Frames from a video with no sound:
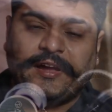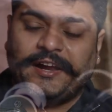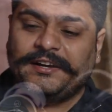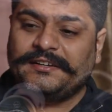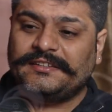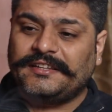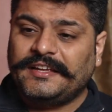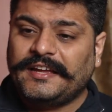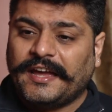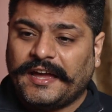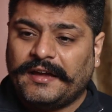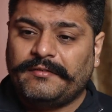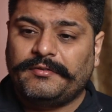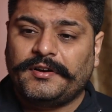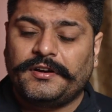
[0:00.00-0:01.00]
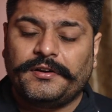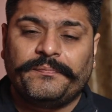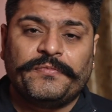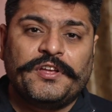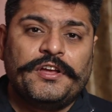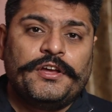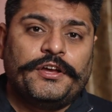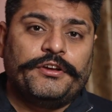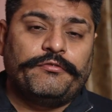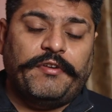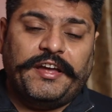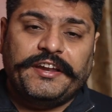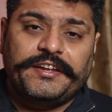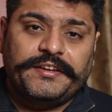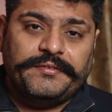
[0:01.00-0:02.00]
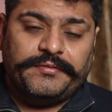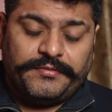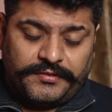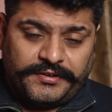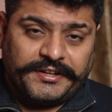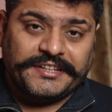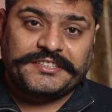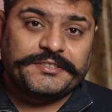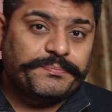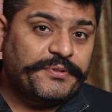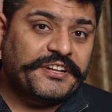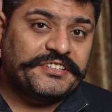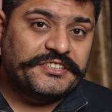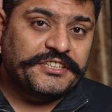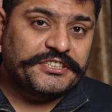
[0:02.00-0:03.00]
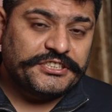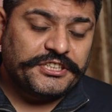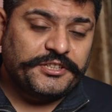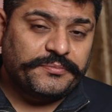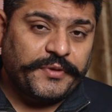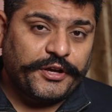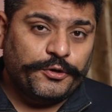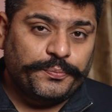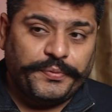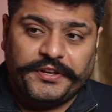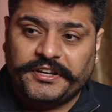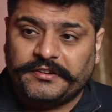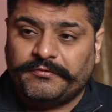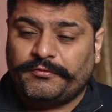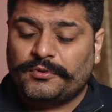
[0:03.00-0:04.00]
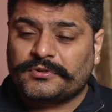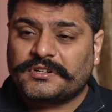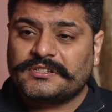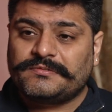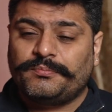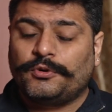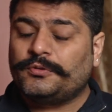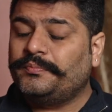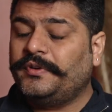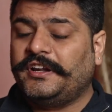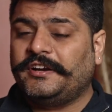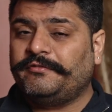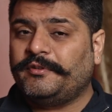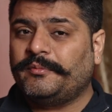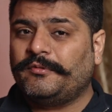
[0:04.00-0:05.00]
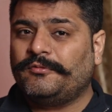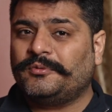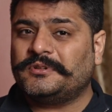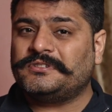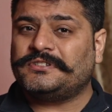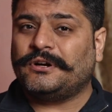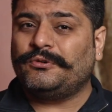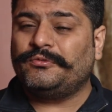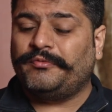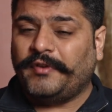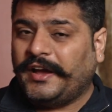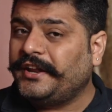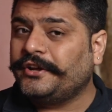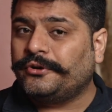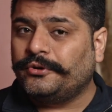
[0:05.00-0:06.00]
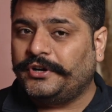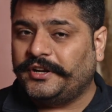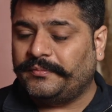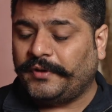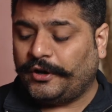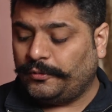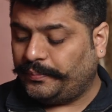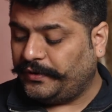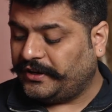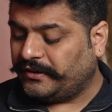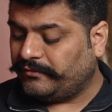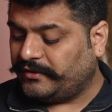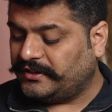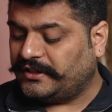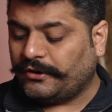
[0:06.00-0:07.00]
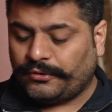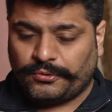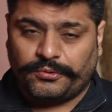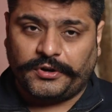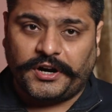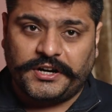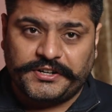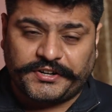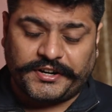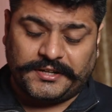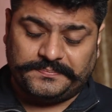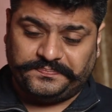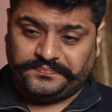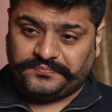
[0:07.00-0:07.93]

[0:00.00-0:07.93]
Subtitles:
and they have a very rich presentation in my opinion. Vocals, both male and female vocals, sound very good in my opinion with the Aurora Ultra.